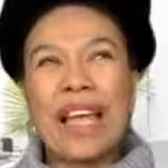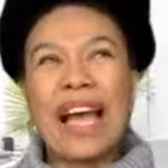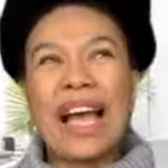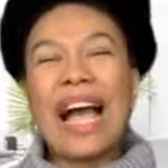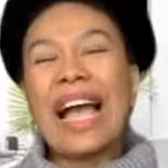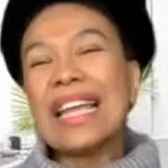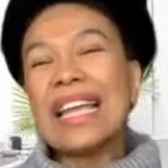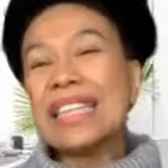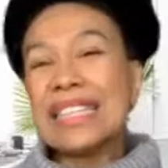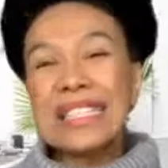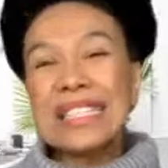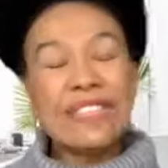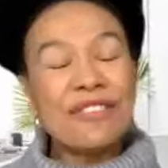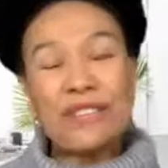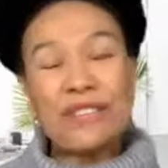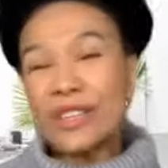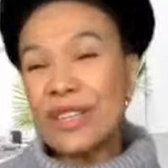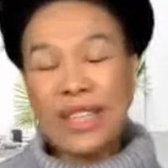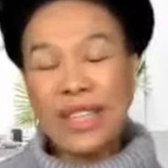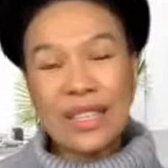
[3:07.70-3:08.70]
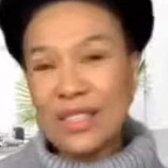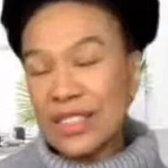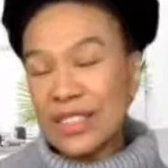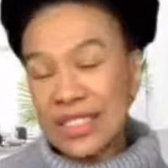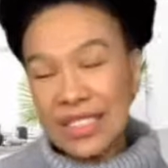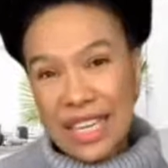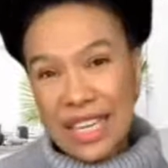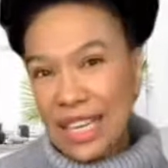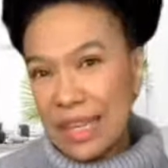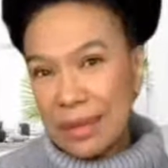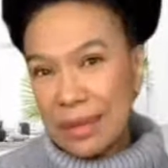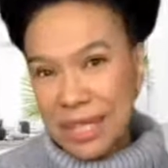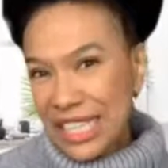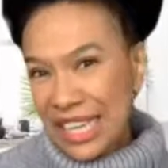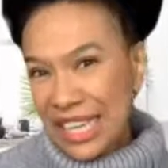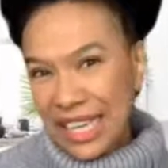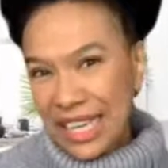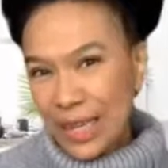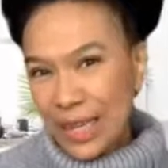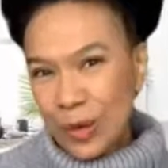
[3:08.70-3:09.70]
I lived for a long time in
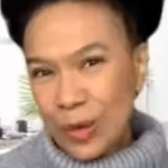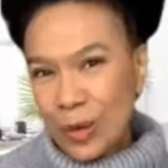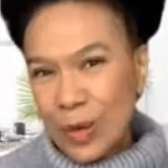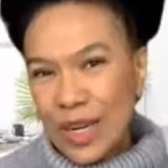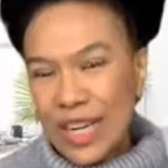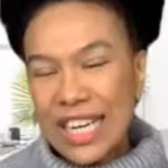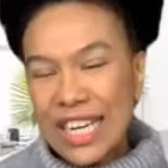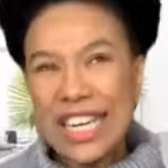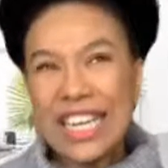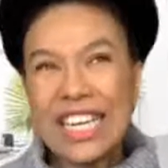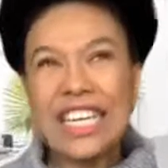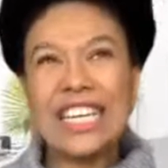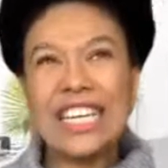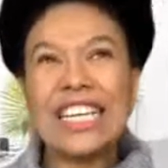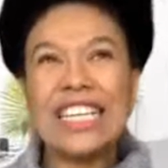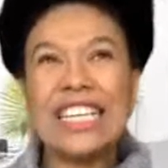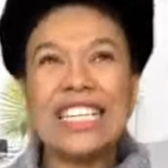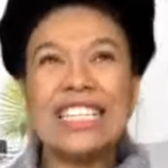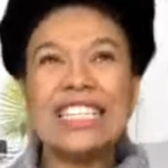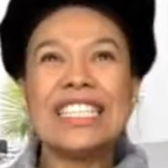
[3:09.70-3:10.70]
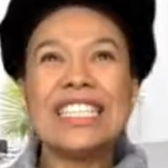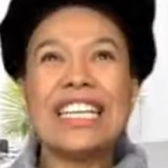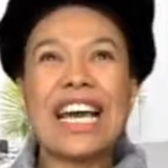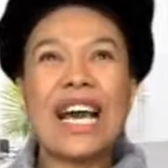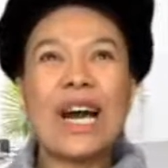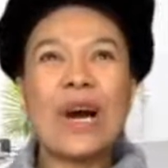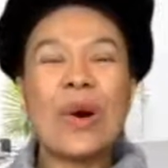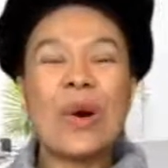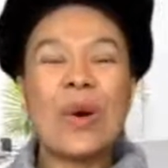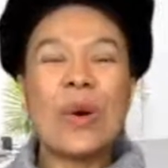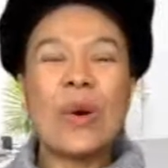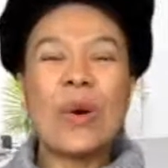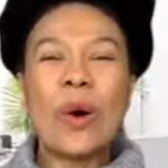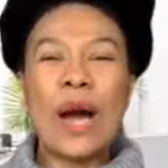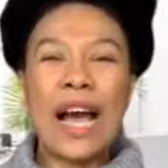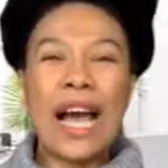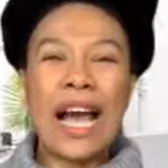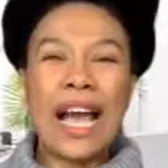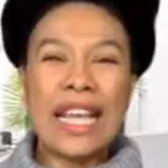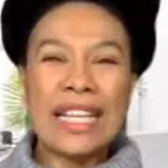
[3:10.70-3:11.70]
Iowa, and now
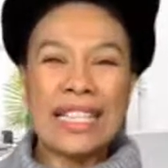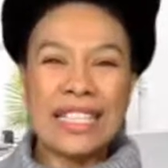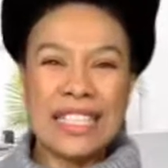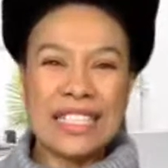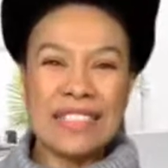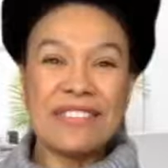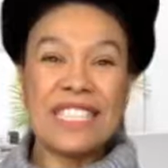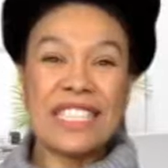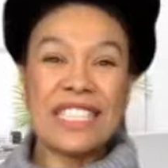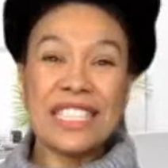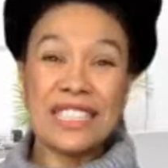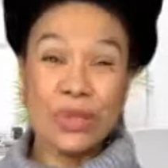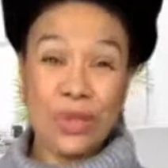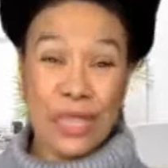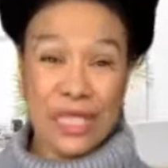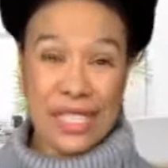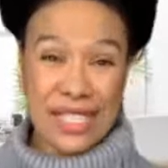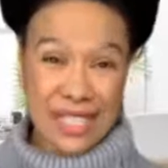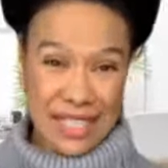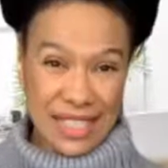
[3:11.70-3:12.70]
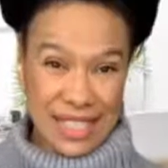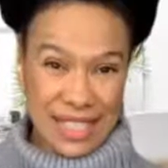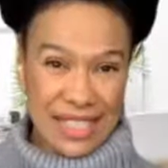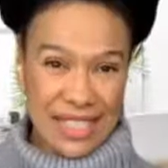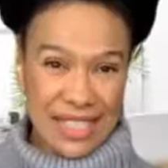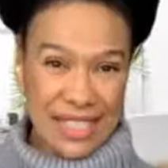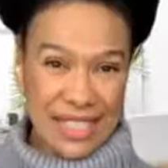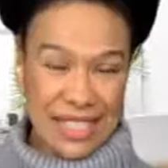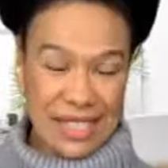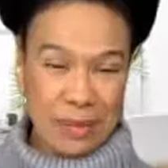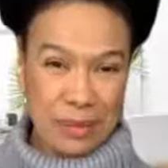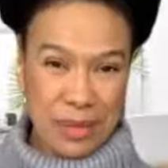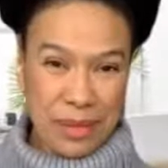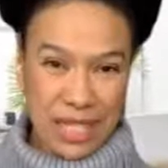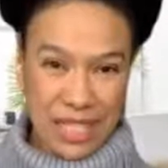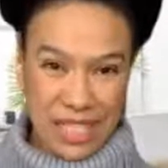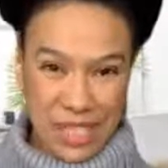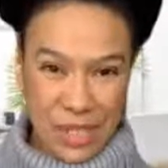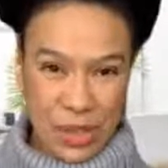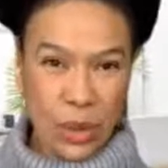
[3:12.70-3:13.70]
I live in the Twin Cities in
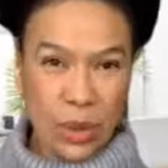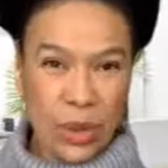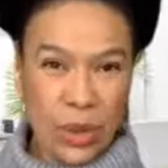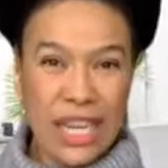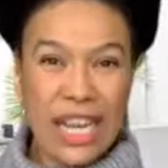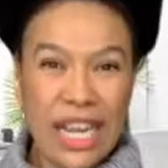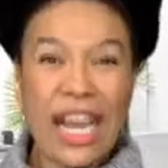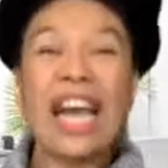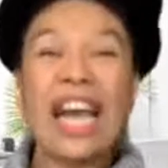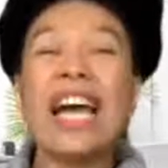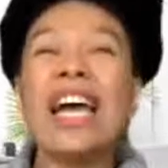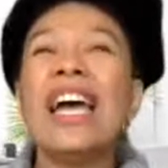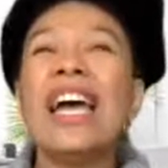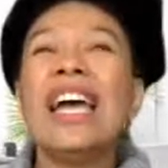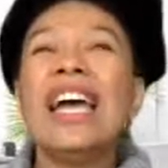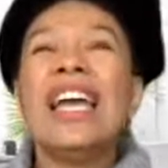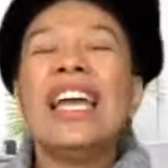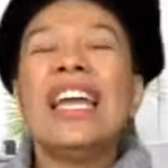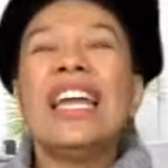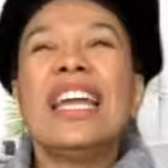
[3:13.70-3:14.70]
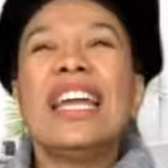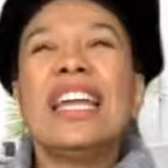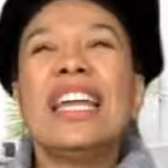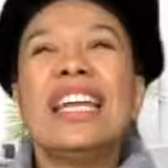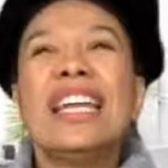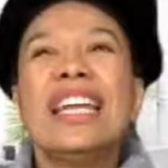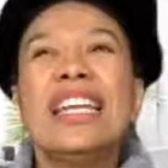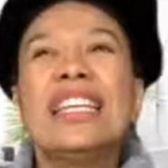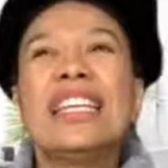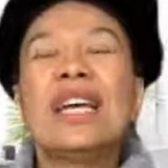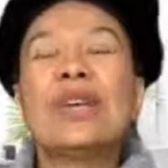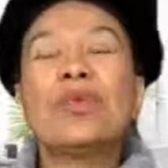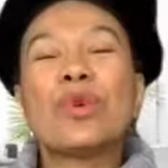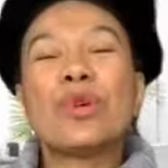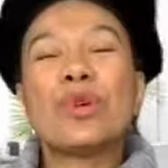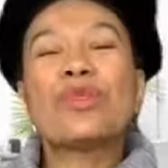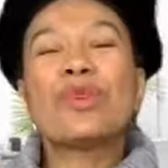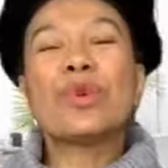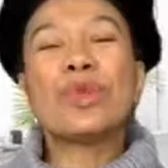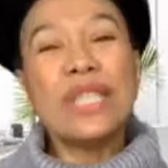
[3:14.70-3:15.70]
Minnesota, and I
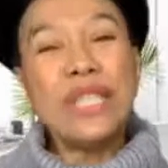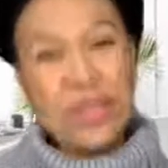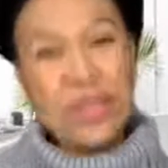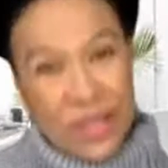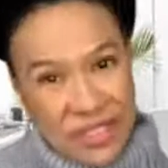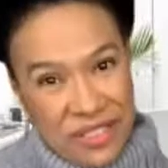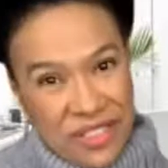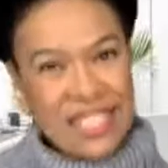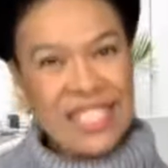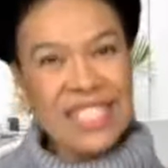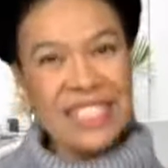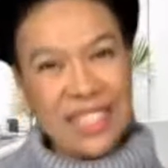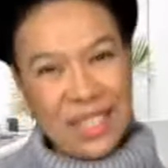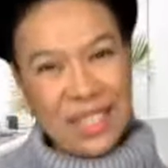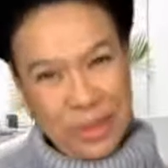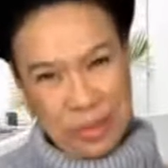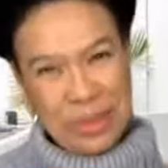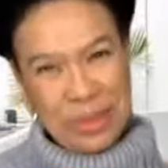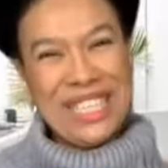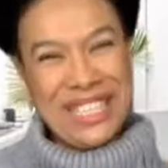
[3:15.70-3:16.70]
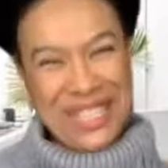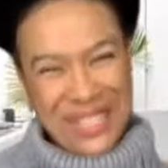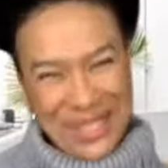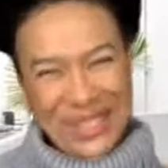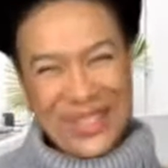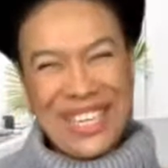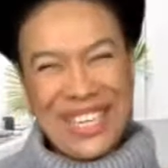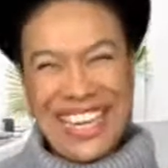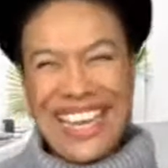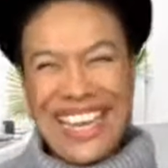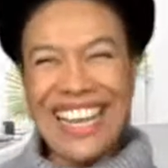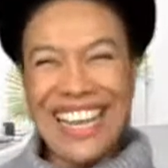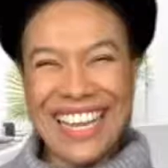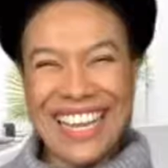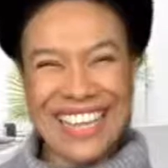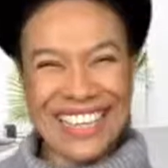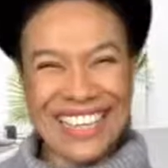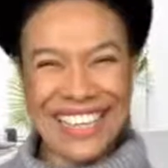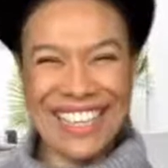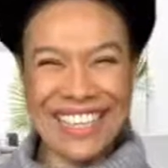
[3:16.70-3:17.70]
work for the University of Minnesota.
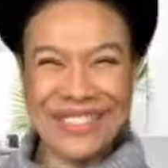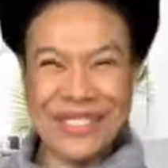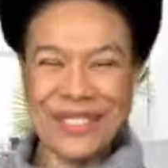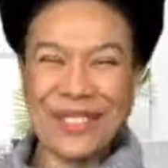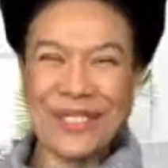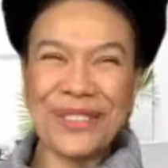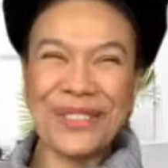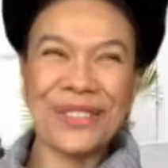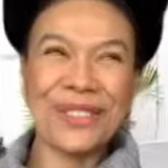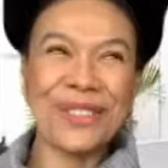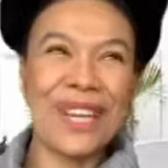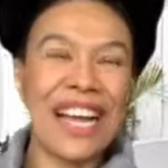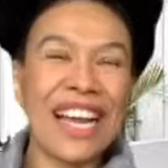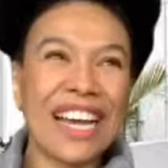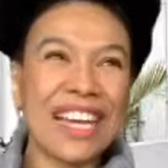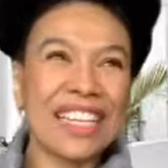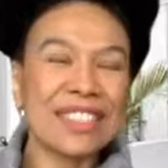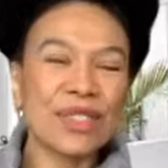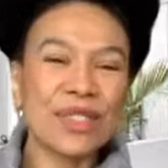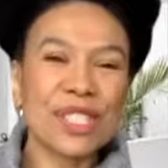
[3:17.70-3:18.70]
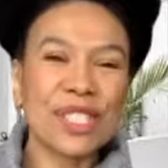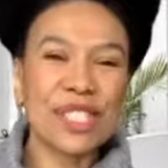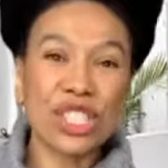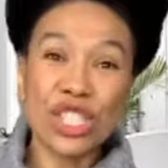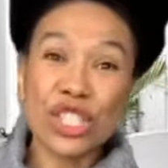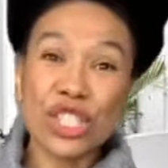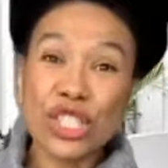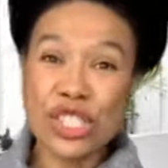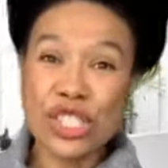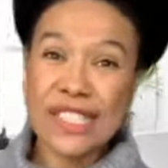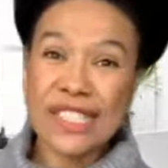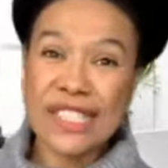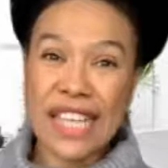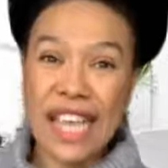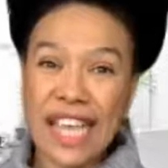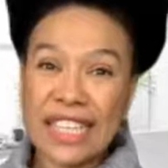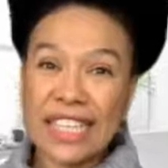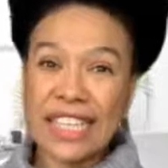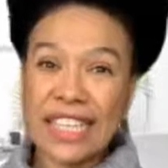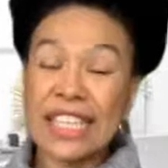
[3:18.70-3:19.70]
I work for a research
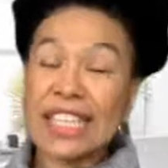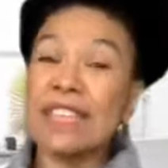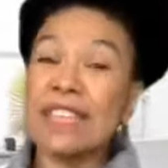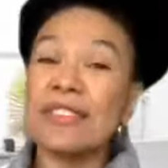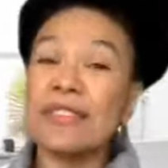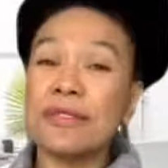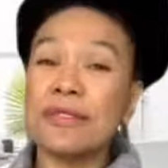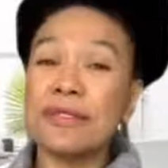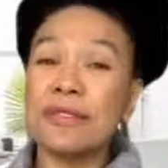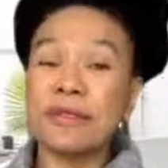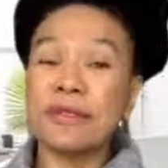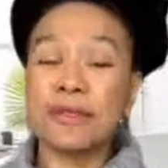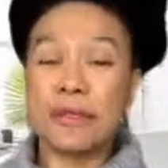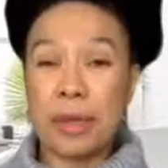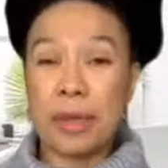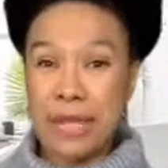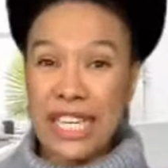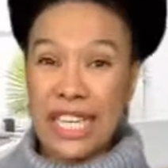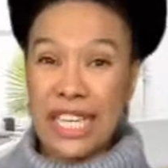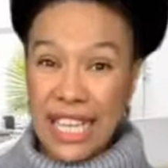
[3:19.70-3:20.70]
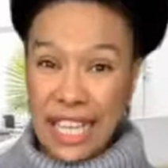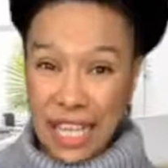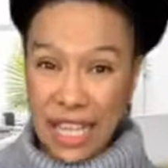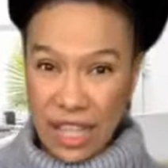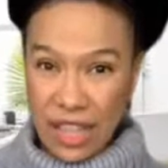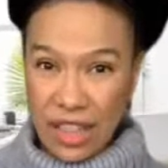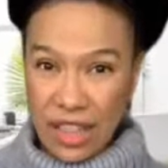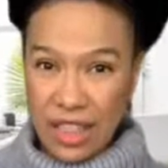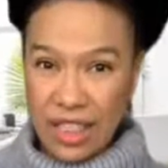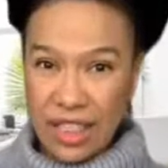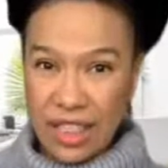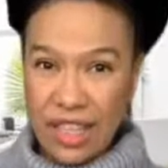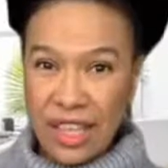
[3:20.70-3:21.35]
study in family health